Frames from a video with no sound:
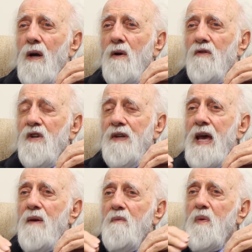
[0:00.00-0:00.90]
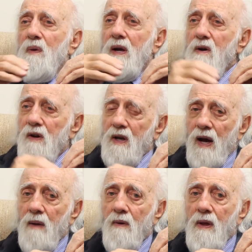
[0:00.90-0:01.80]
because in that
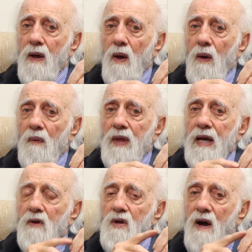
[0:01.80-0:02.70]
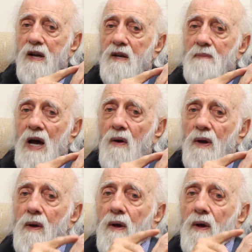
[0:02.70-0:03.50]
paradigm, they talked about